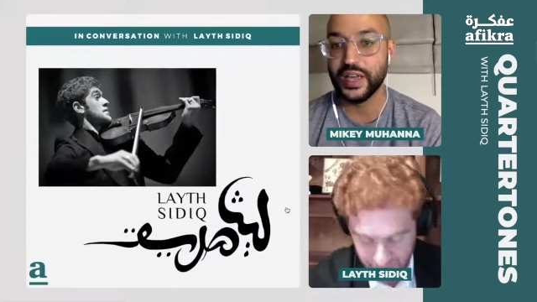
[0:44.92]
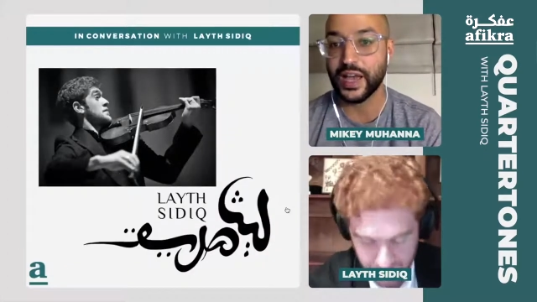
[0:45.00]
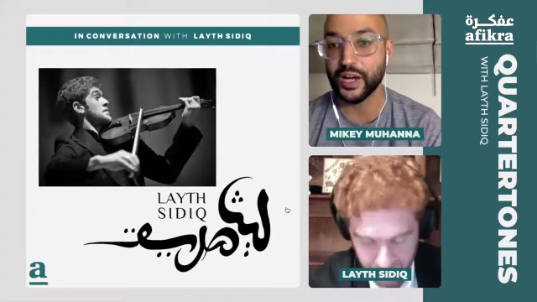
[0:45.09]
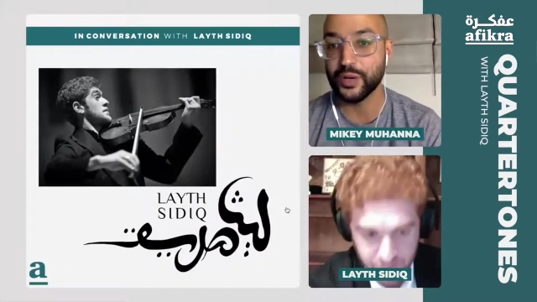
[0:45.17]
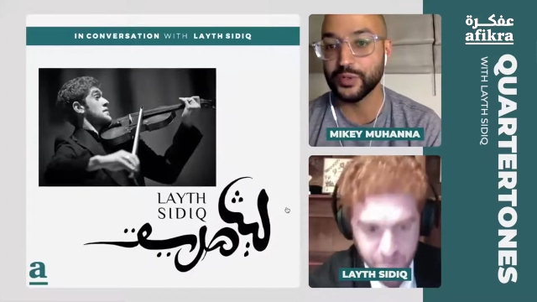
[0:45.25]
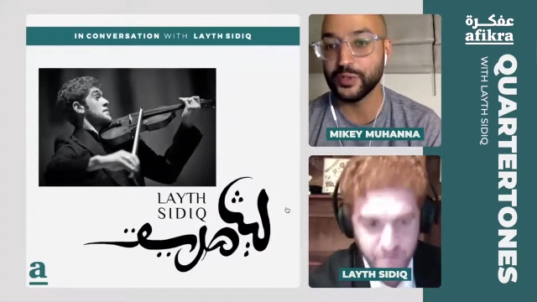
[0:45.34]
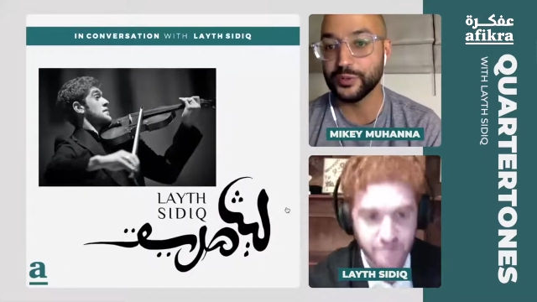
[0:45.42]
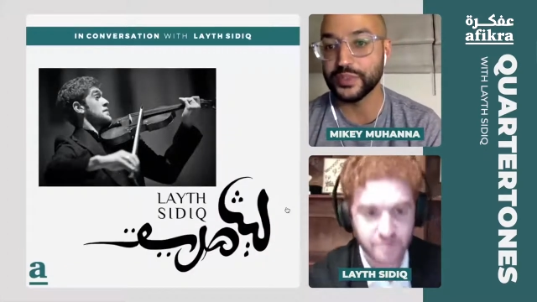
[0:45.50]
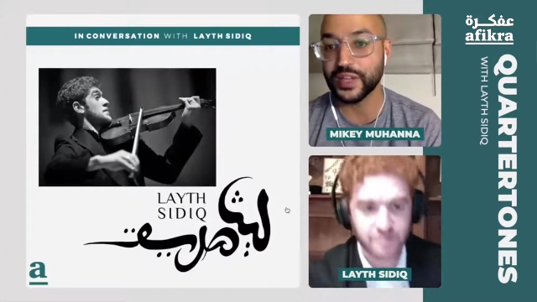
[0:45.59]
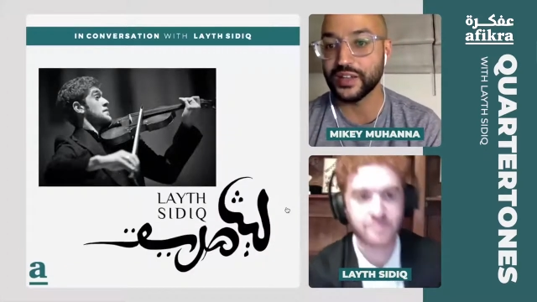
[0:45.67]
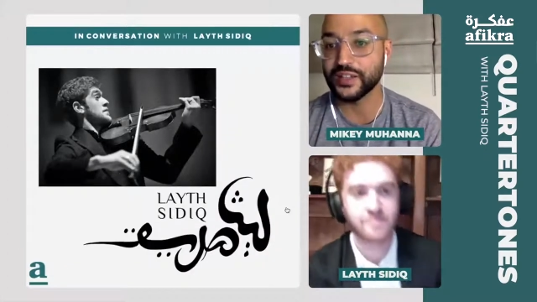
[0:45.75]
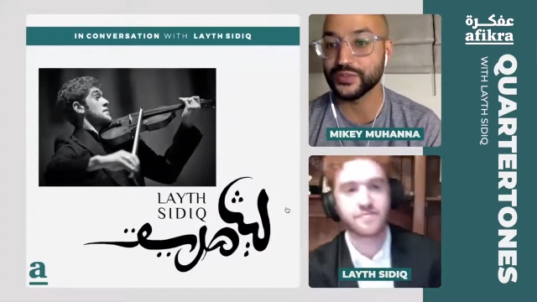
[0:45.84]
Speaker 1: albums,
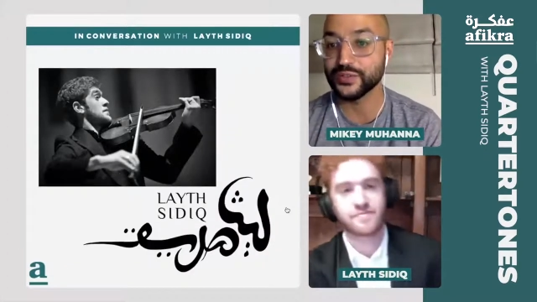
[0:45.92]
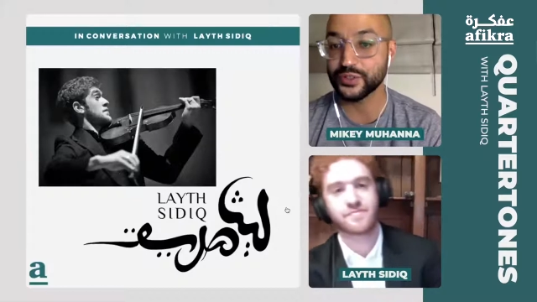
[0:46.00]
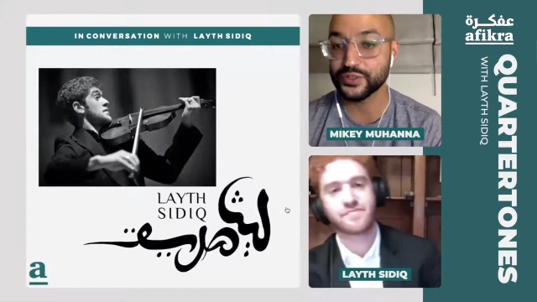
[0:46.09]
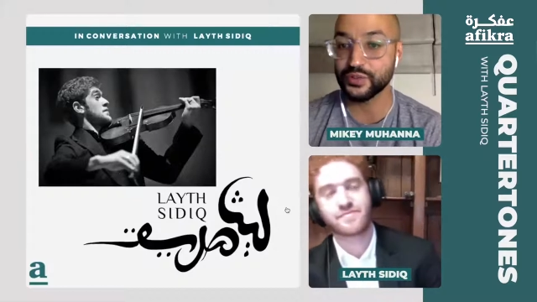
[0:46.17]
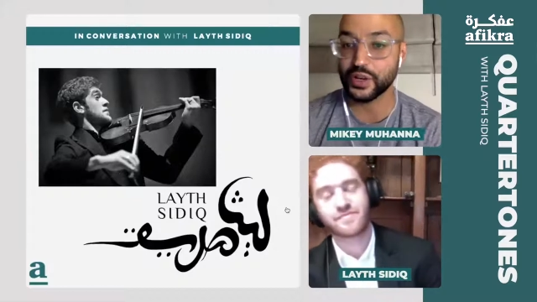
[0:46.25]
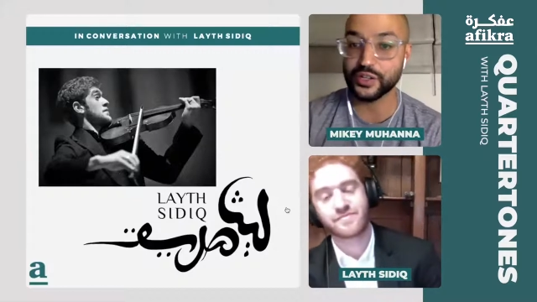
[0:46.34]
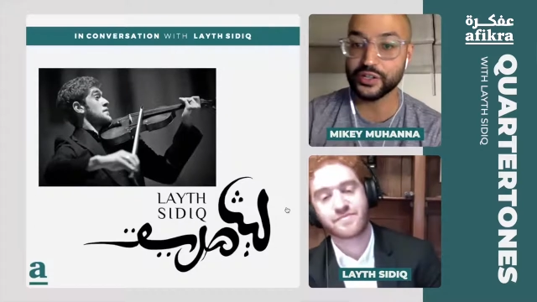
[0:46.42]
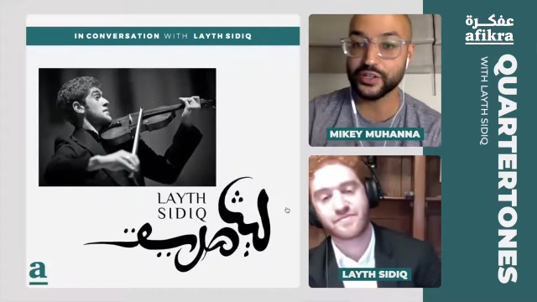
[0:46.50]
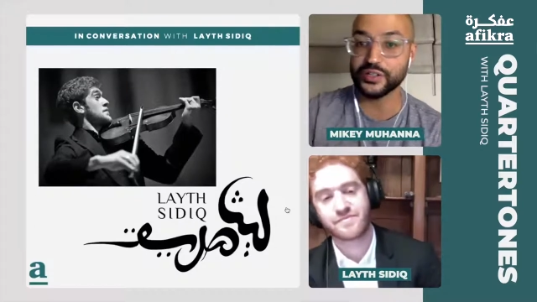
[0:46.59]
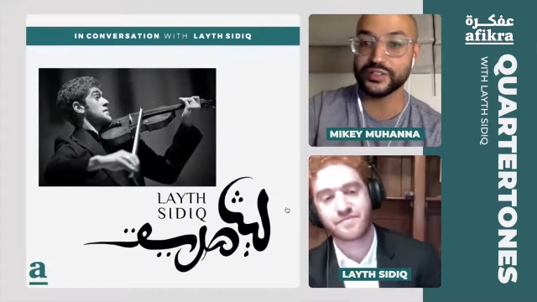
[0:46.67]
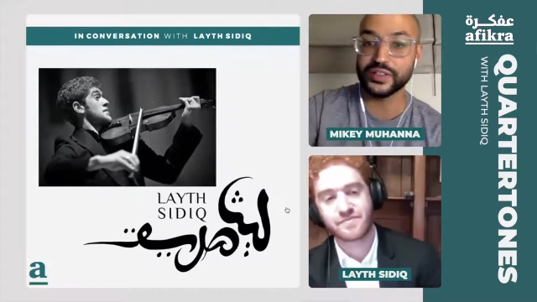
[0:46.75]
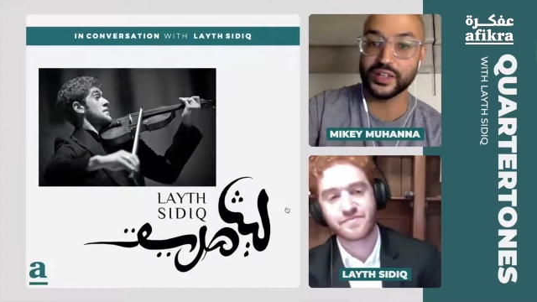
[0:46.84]
and his first record,
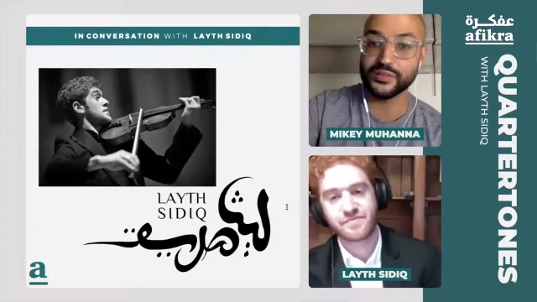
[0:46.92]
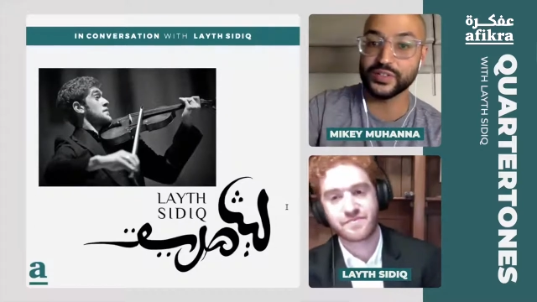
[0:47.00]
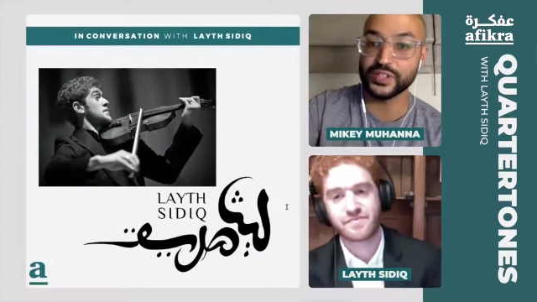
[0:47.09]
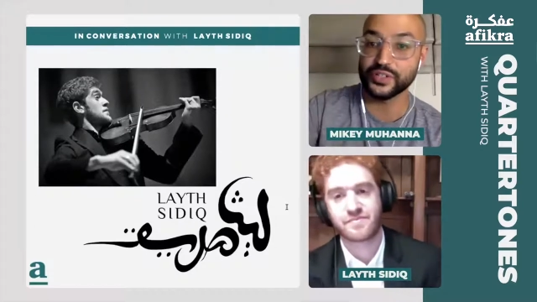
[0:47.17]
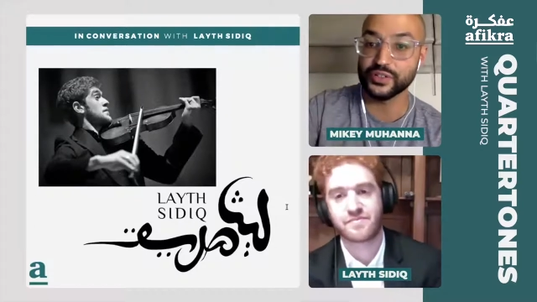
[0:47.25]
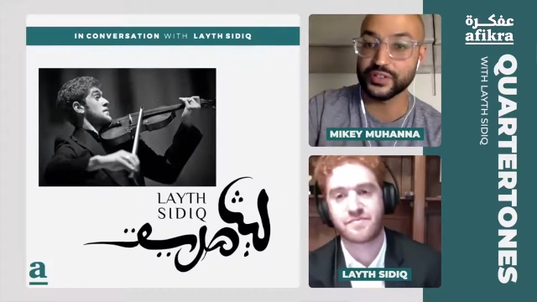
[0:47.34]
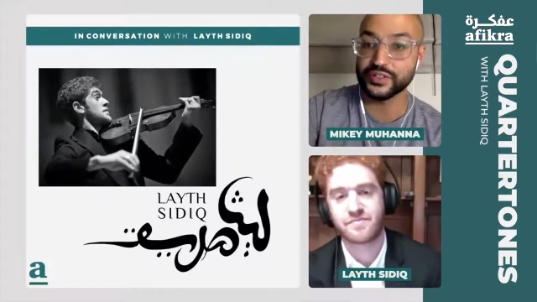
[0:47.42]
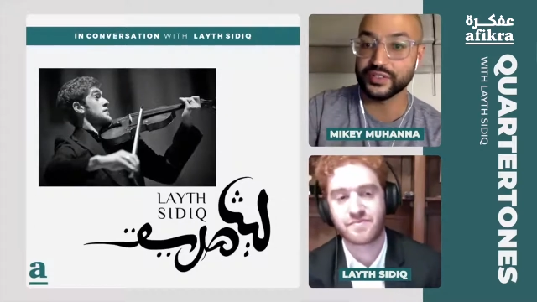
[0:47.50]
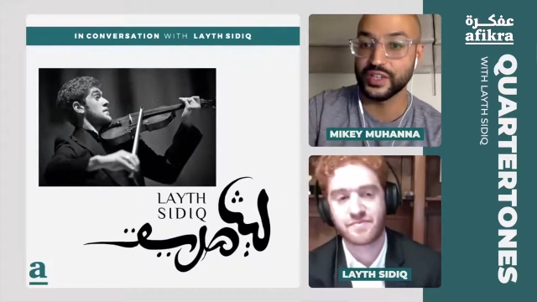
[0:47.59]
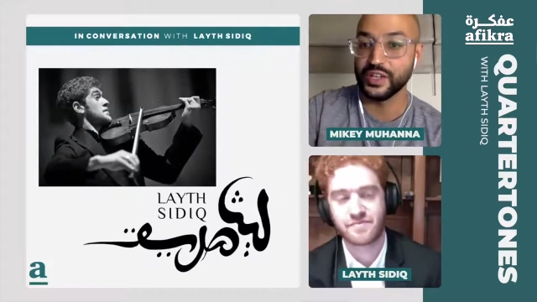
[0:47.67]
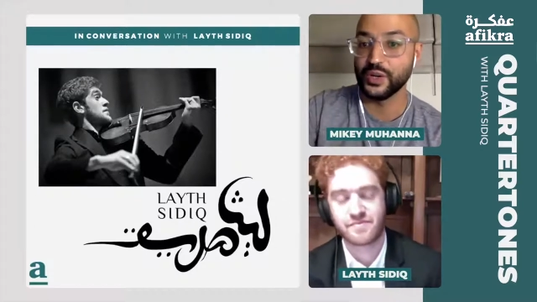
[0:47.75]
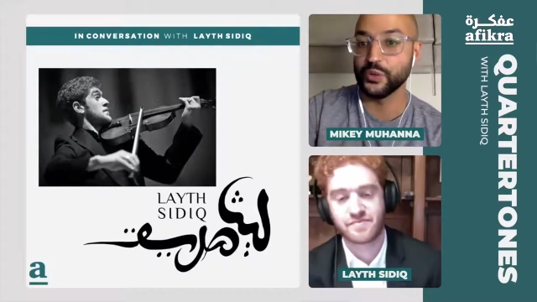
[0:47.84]
Son of Tigris,
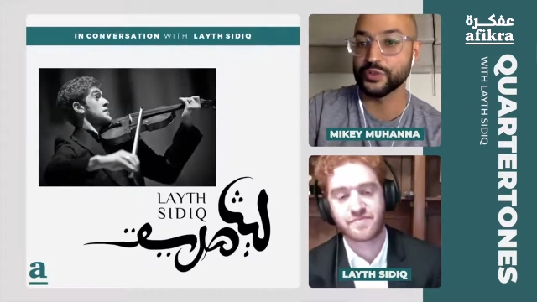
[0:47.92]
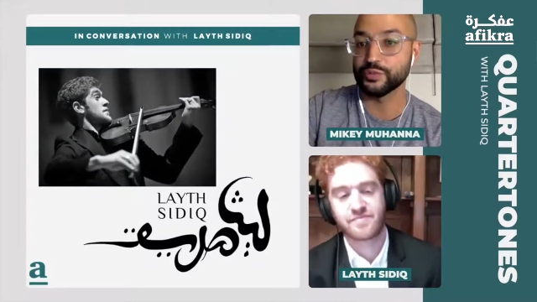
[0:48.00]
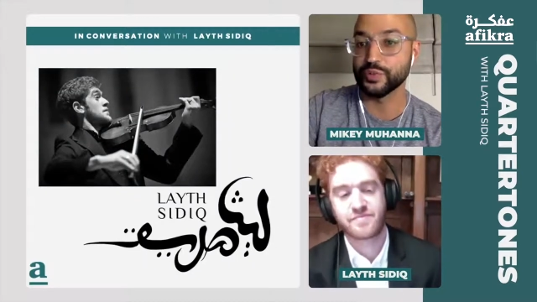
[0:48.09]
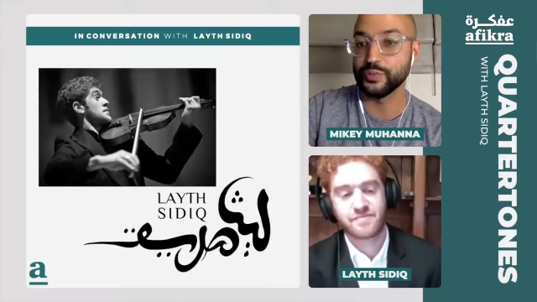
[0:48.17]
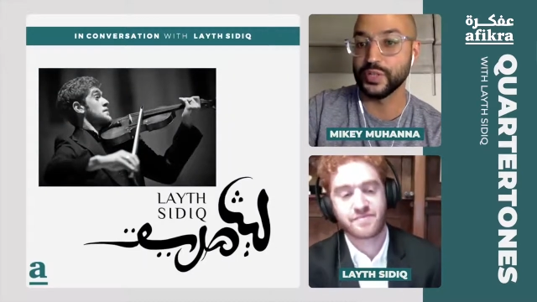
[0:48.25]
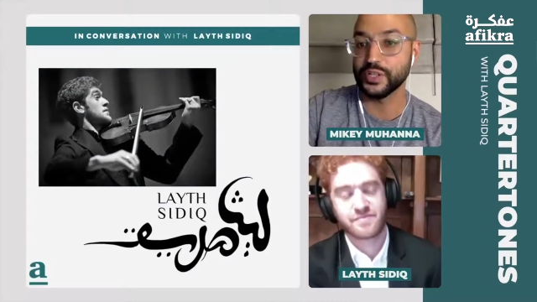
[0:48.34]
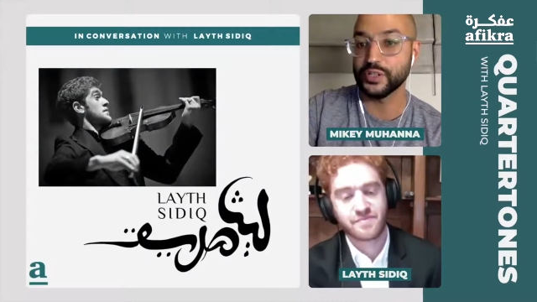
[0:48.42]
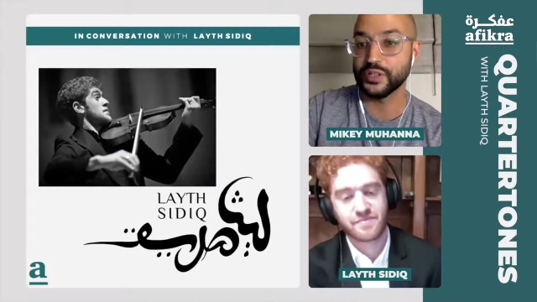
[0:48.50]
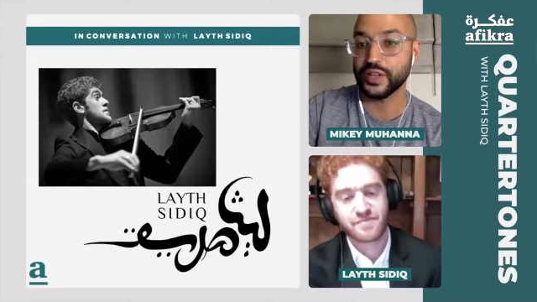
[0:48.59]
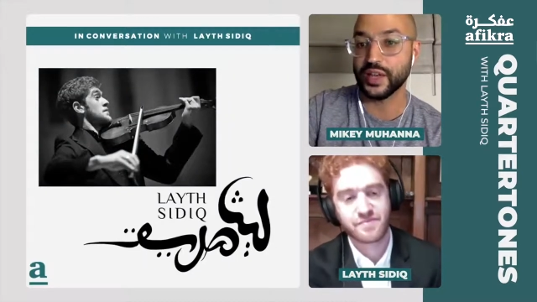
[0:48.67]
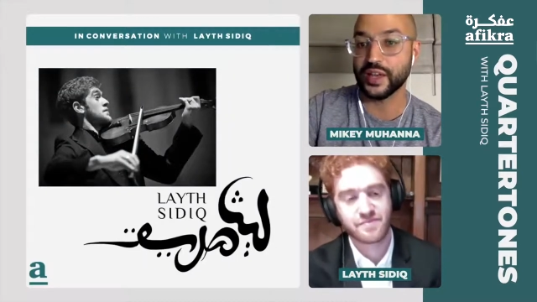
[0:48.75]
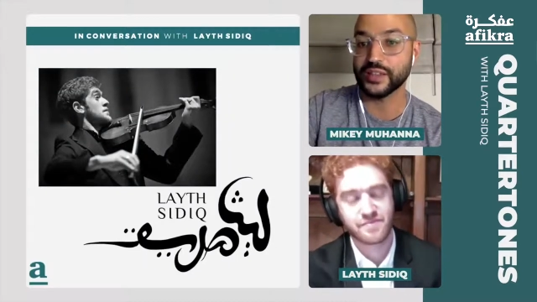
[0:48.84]
was premiered
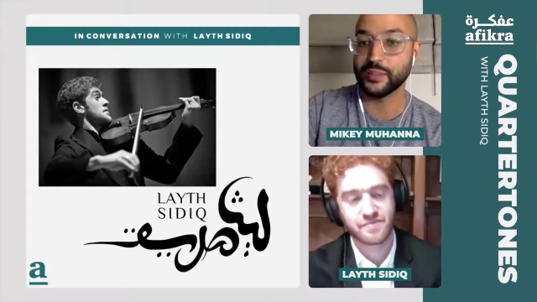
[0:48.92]
at the